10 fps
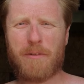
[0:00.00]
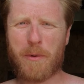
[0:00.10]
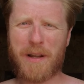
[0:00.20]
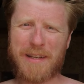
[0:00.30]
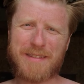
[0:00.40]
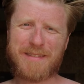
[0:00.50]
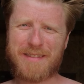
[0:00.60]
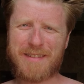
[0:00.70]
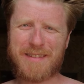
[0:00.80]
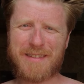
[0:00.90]
Everyone I
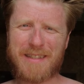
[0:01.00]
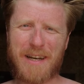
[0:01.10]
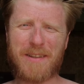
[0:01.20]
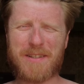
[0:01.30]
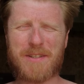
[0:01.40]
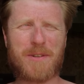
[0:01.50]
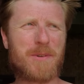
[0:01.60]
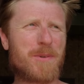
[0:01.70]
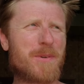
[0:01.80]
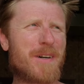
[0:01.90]
tell this
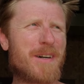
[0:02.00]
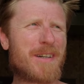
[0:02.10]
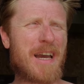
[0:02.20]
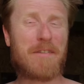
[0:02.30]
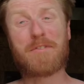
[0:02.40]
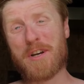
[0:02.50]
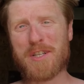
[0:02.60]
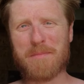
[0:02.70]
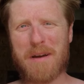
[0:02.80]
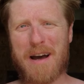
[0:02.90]
to kind of
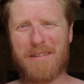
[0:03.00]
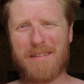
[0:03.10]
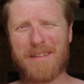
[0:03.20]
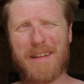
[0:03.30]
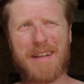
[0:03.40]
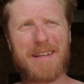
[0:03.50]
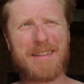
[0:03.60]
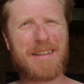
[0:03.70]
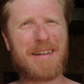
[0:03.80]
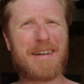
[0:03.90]
freaks them out. They
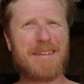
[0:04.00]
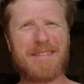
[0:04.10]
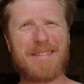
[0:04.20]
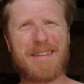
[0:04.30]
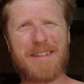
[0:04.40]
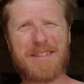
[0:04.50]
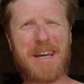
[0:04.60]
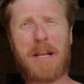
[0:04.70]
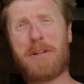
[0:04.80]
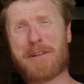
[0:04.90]
just
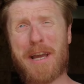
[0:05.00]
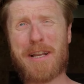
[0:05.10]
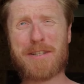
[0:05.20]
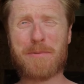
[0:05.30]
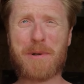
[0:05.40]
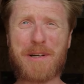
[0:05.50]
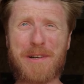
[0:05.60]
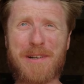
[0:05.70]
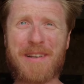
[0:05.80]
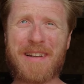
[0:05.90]
kind of look at you
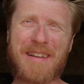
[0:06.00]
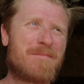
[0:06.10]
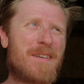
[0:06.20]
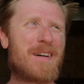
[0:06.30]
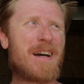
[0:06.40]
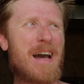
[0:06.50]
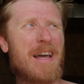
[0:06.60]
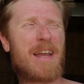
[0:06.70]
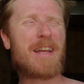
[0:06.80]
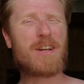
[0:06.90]
weird. I
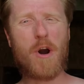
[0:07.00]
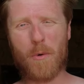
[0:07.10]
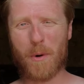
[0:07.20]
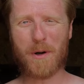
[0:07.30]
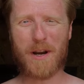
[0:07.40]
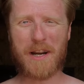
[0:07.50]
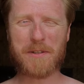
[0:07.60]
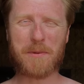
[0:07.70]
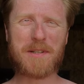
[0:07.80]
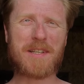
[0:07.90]
had a coworker
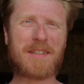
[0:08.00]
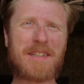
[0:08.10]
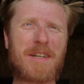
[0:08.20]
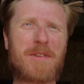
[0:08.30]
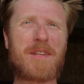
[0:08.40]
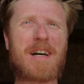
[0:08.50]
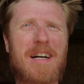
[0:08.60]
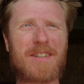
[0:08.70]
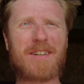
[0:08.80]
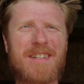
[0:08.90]
actually recently go to the doctor.